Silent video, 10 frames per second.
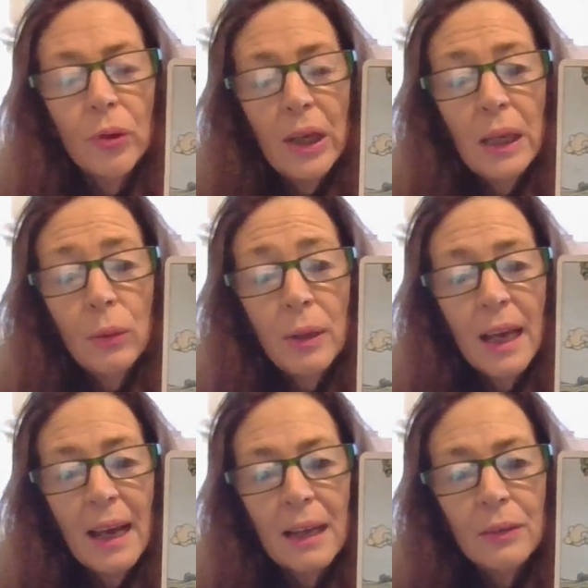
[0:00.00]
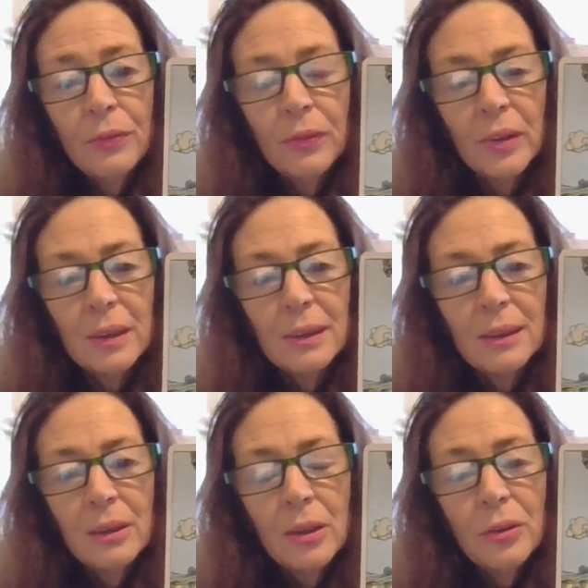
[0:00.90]
Here we have
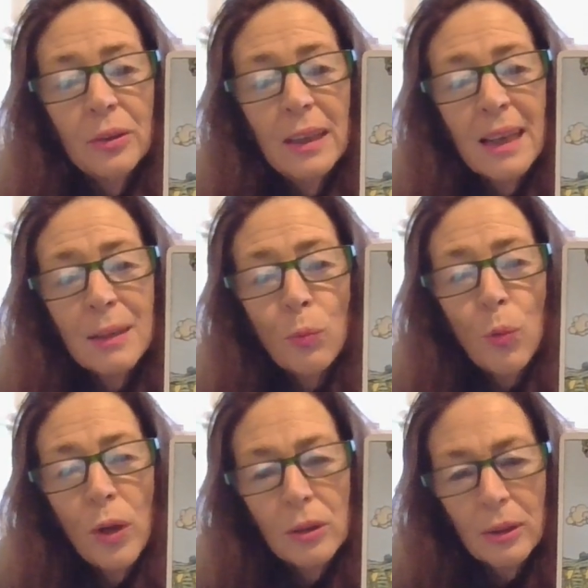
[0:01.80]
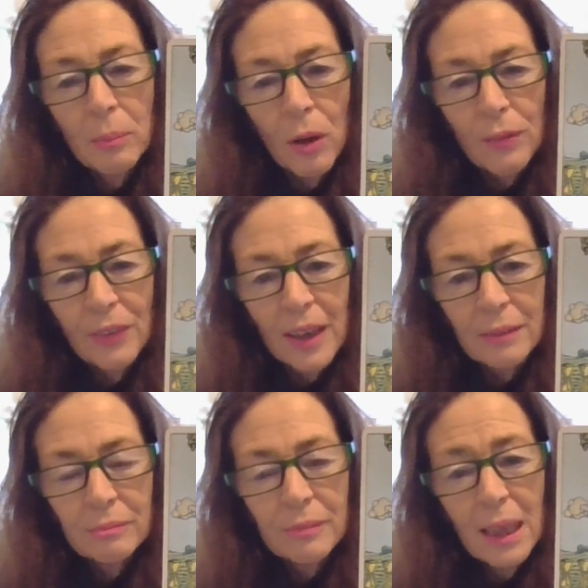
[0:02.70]
the unwelcome offer.
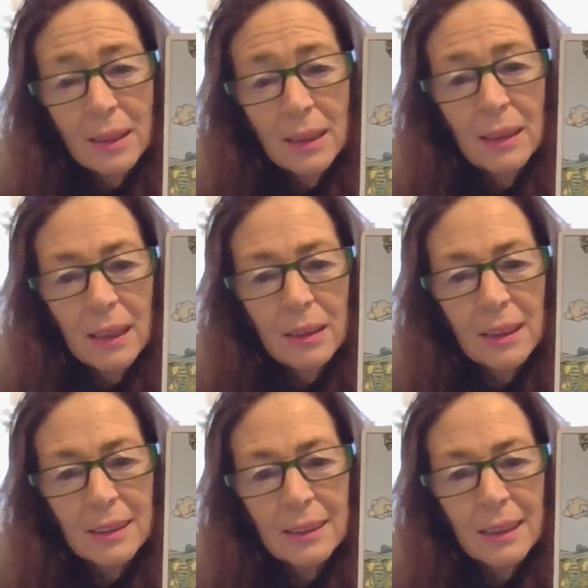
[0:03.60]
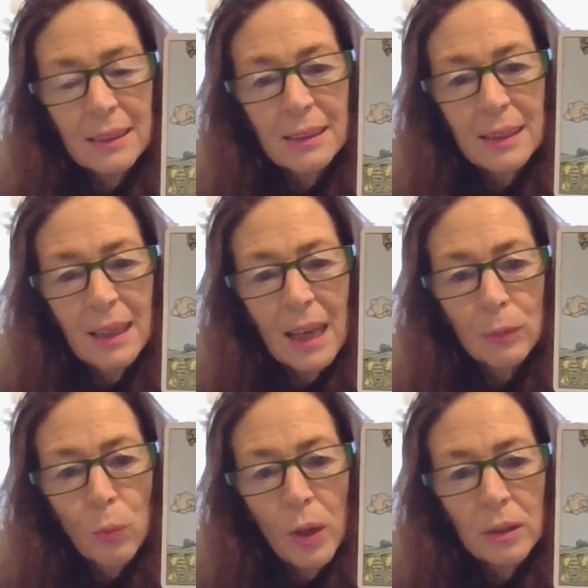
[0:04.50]
Underneath this is the
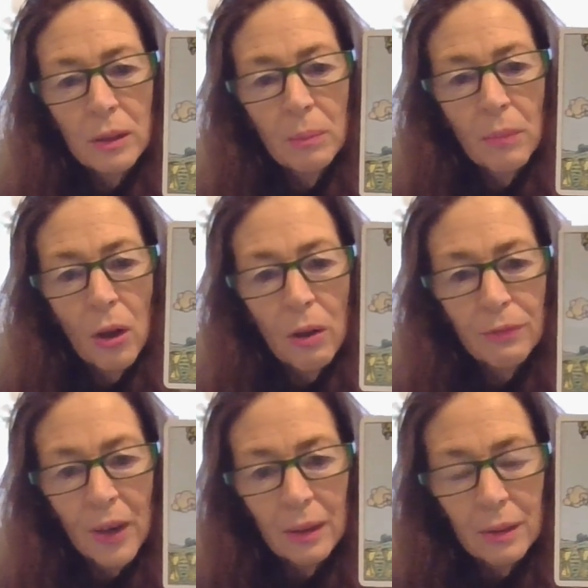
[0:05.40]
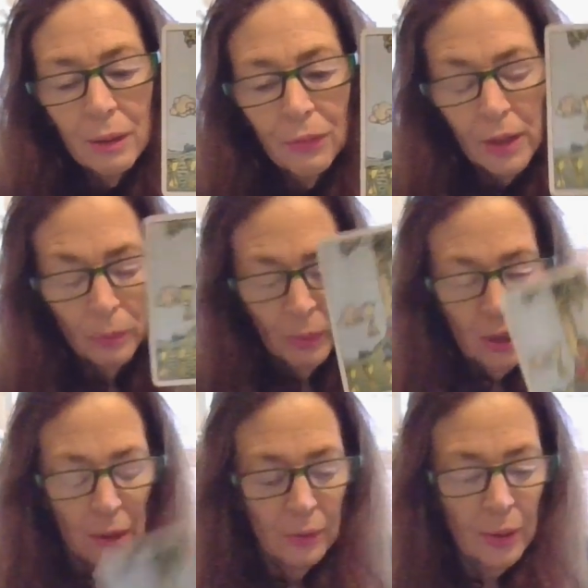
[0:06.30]
unwelcome offer of help.
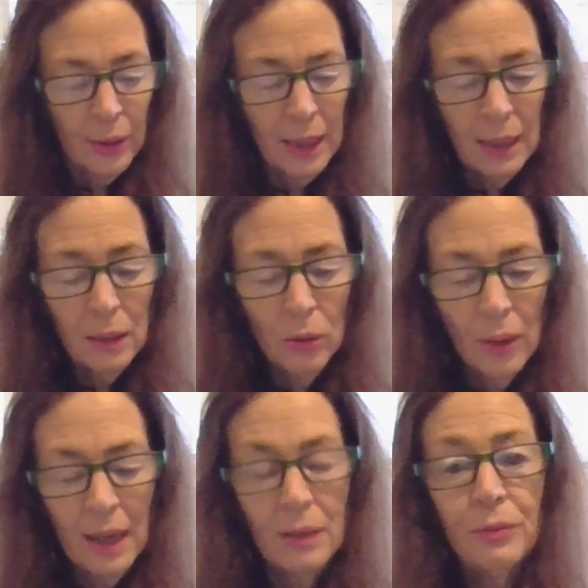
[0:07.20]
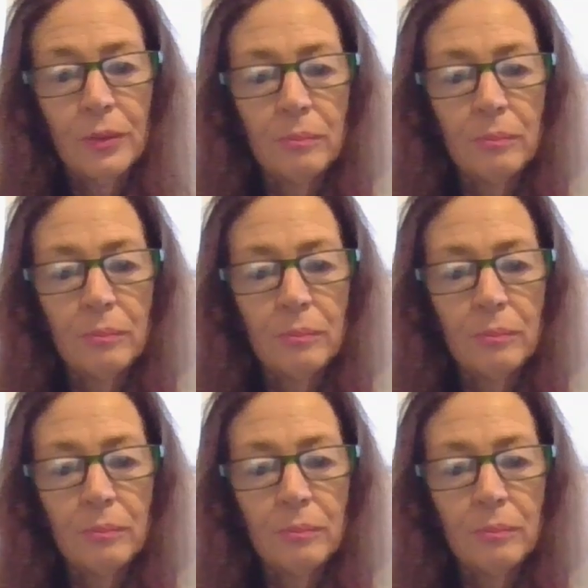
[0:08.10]
So here you have